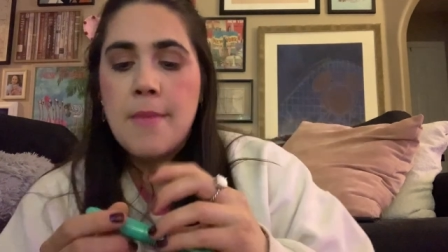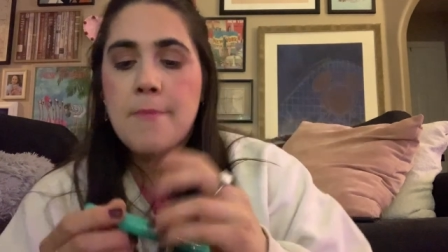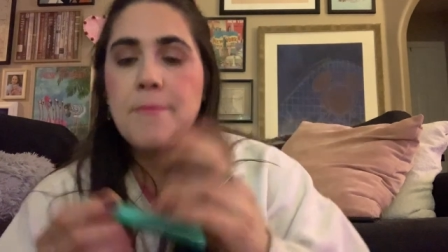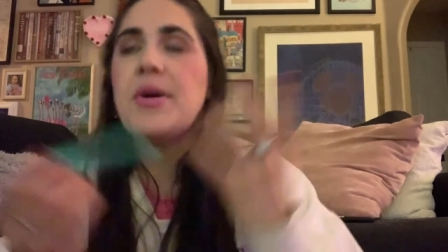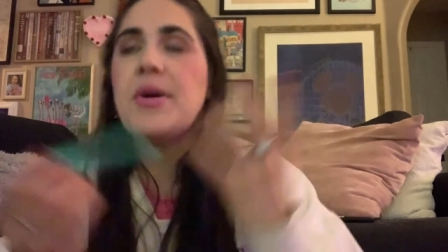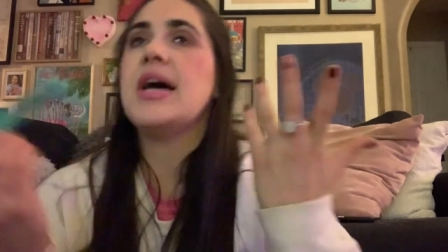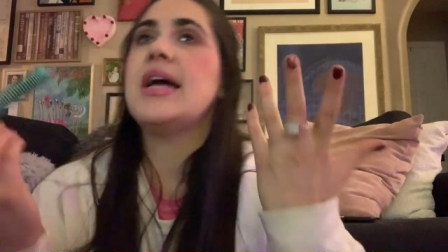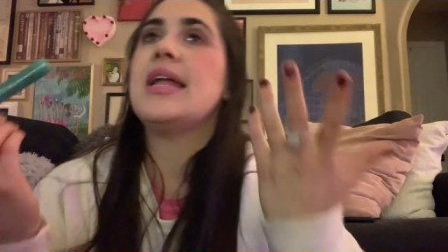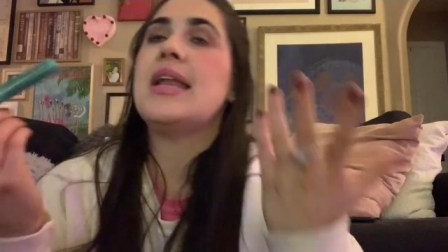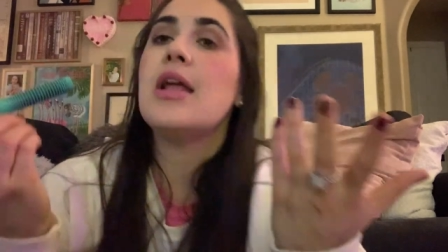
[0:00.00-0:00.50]

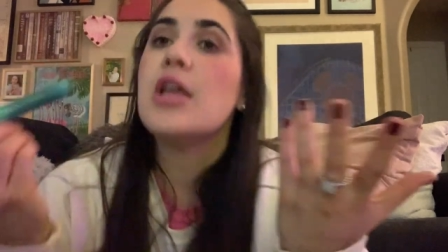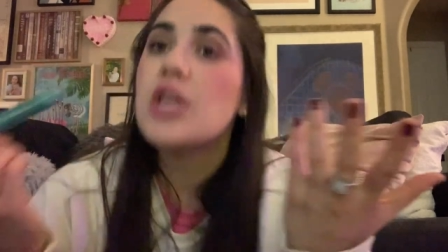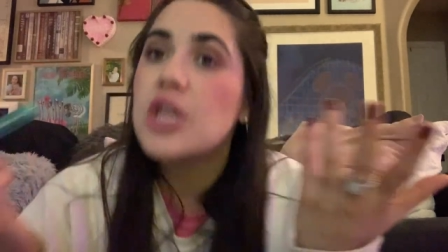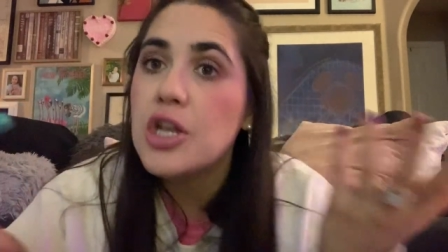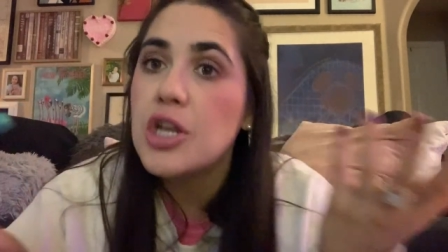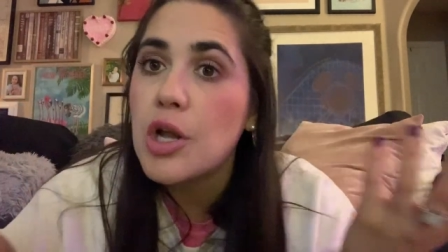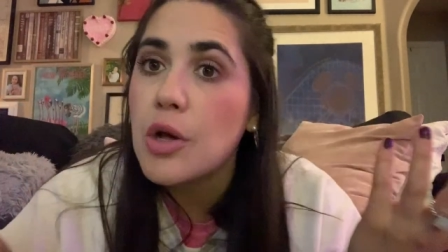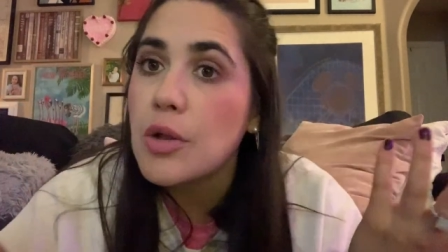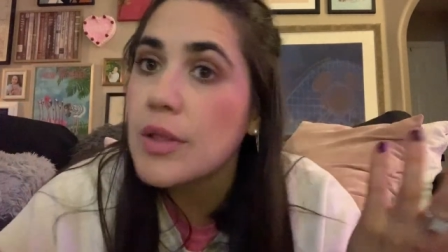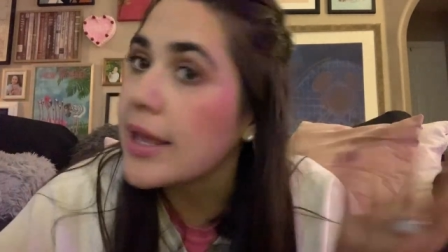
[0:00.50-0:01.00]
But you
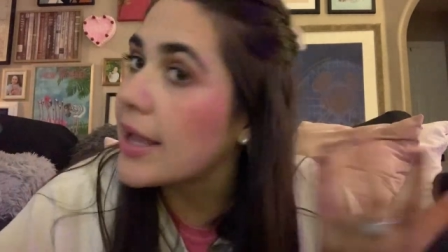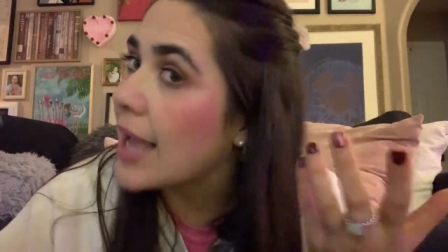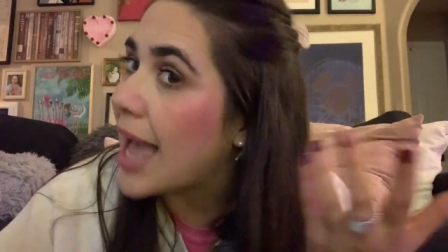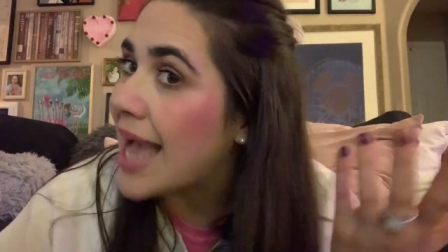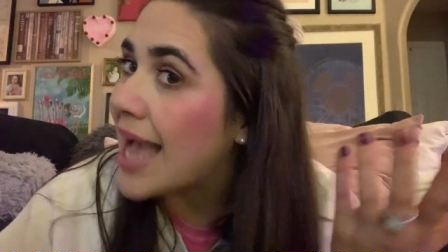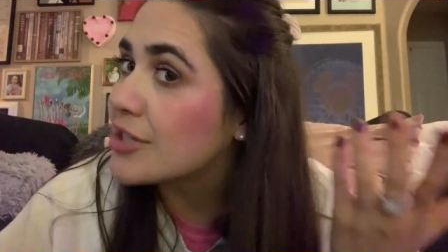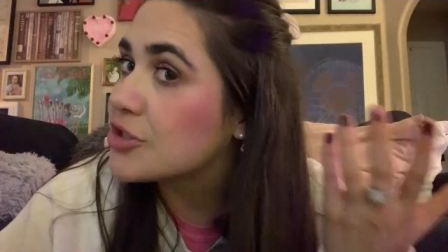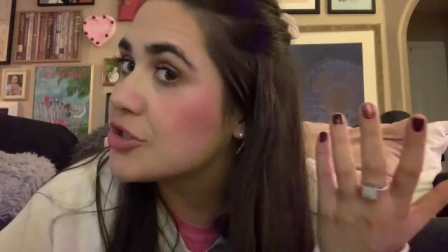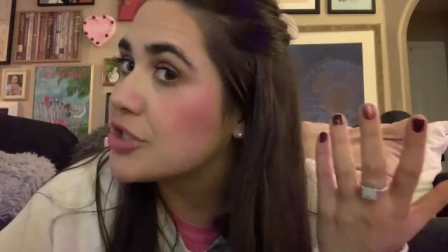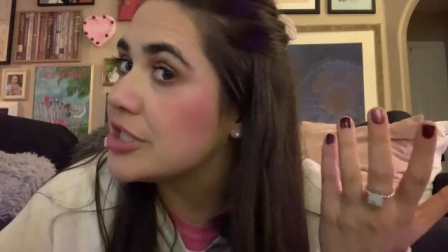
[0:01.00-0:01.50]
know, like
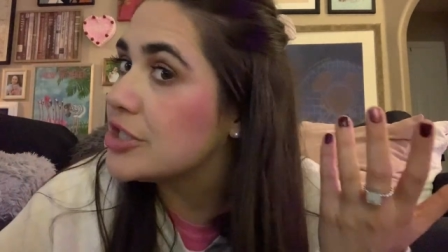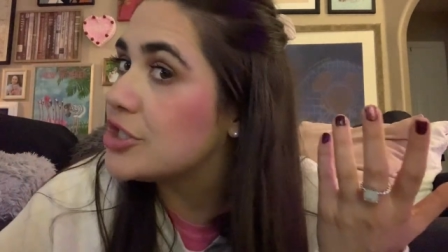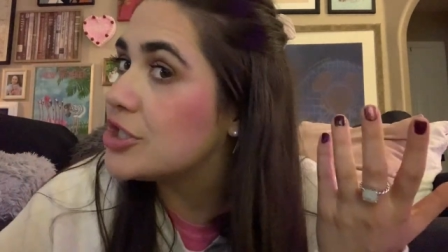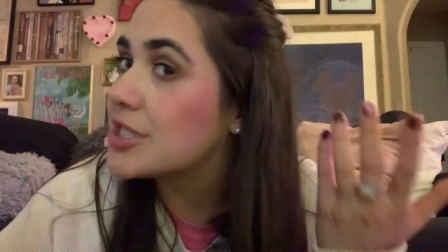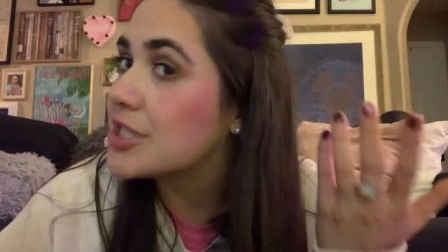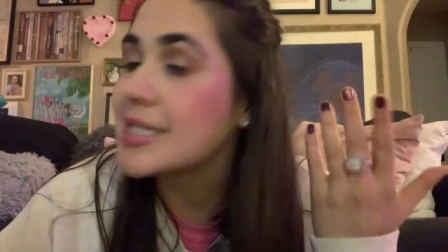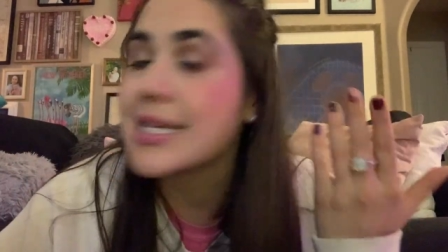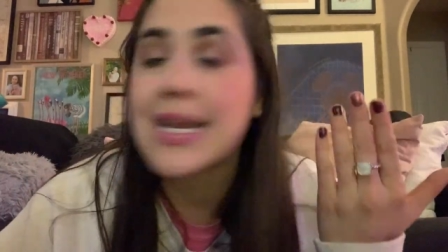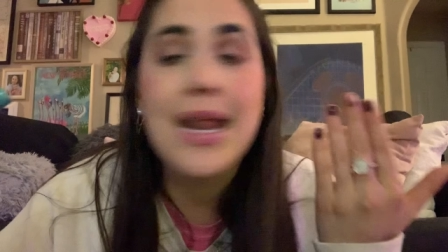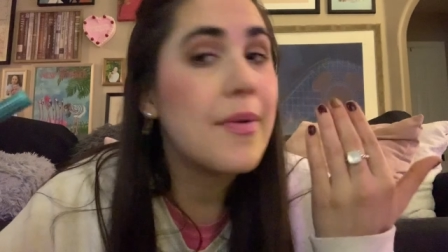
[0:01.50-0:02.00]
actually
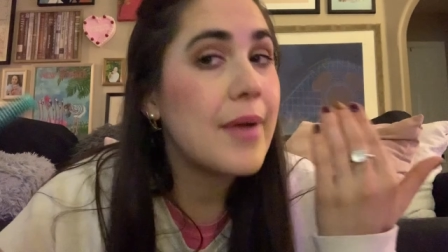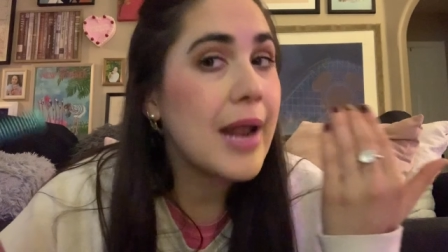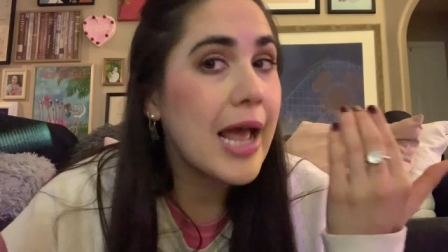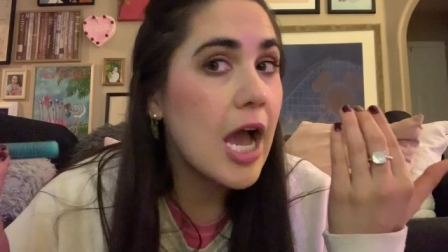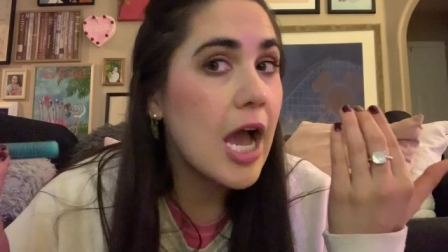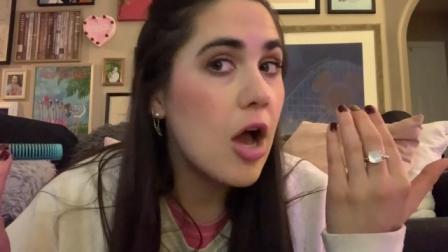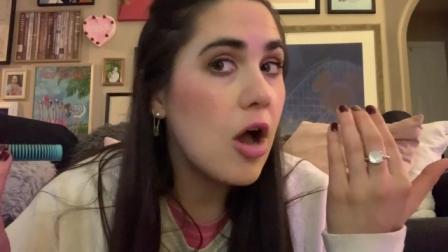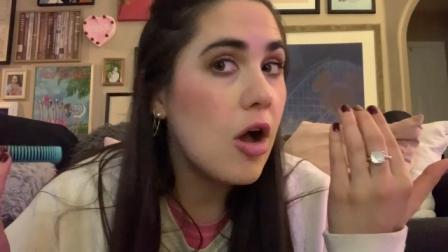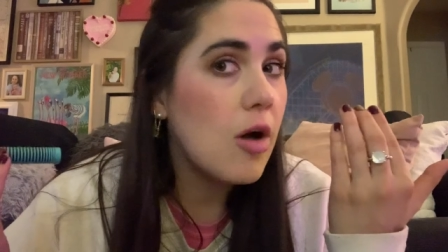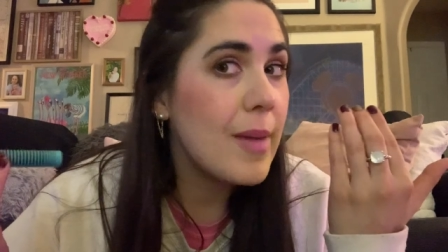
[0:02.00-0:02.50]
just today when I
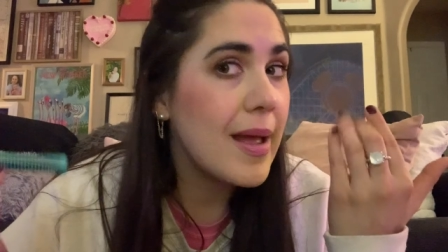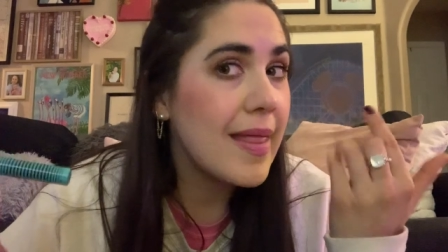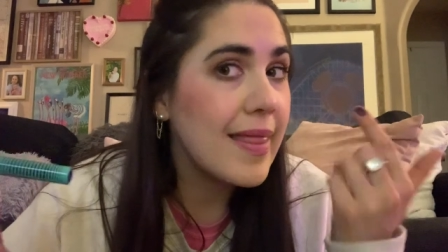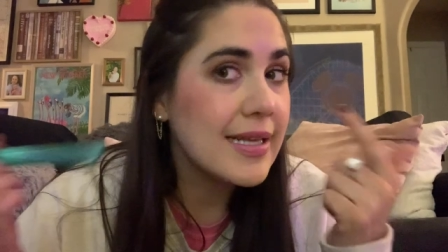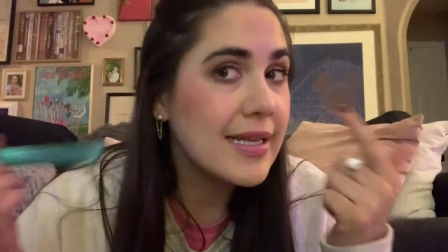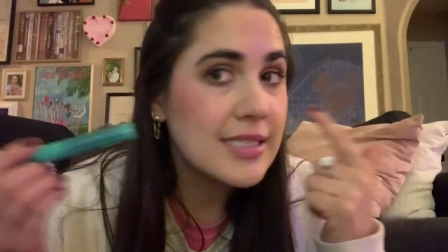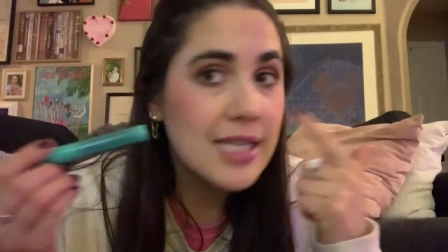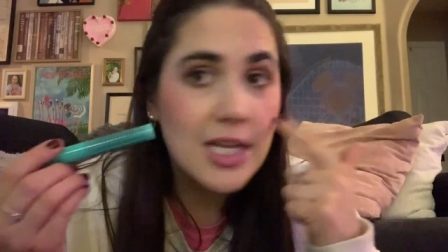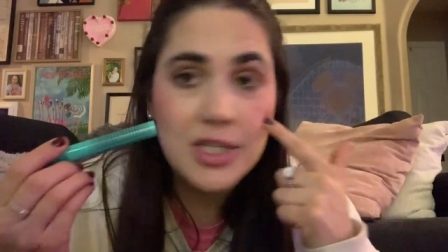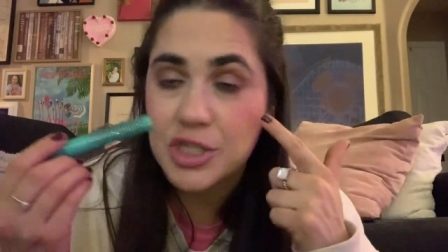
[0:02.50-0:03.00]
got home, I
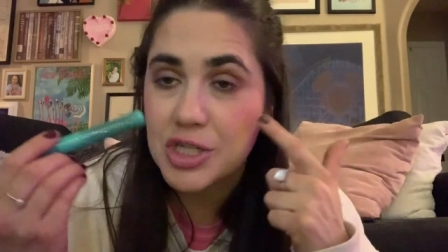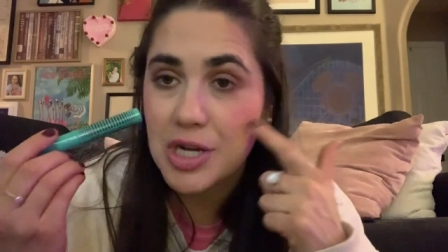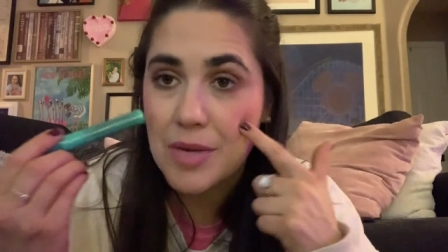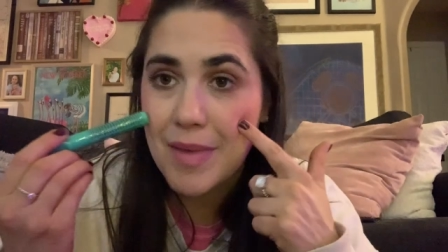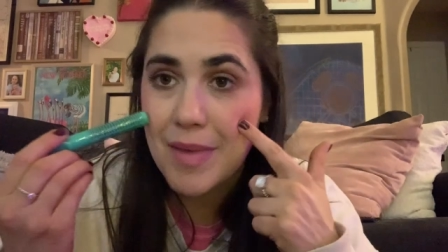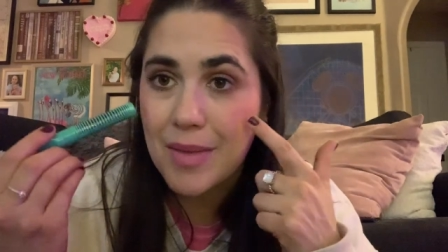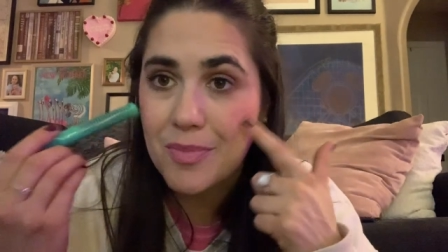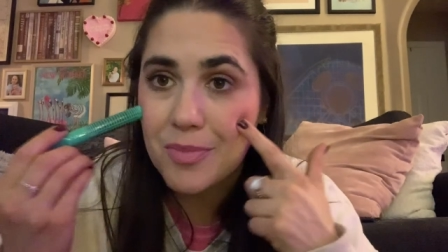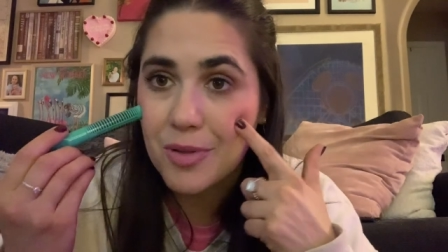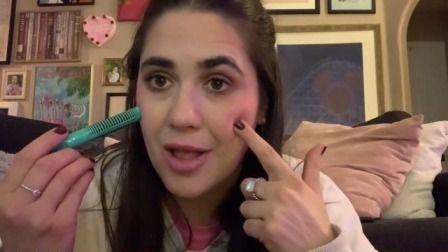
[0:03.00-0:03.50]
like touched up
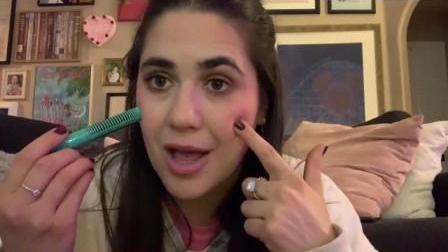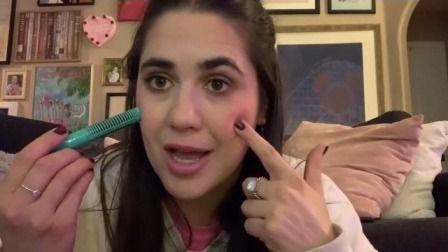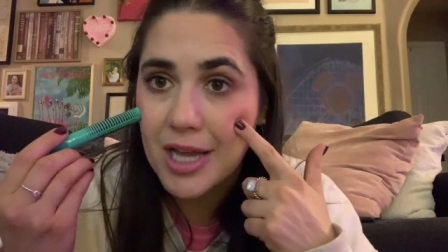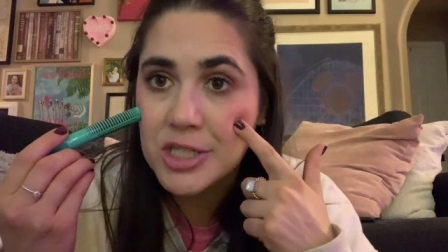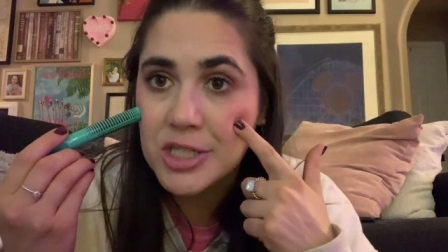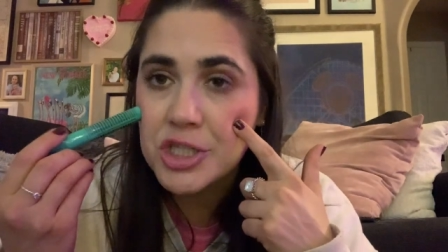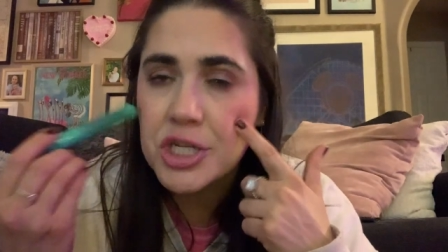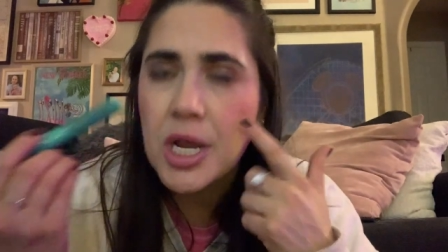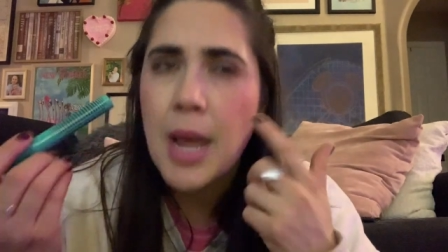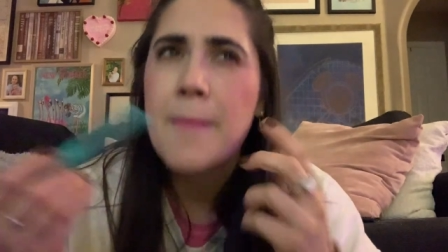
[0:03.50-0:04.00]
my
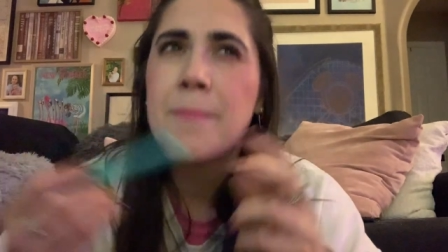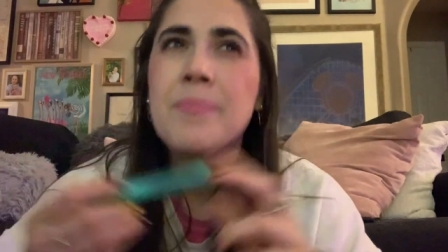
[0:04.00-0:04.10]
blush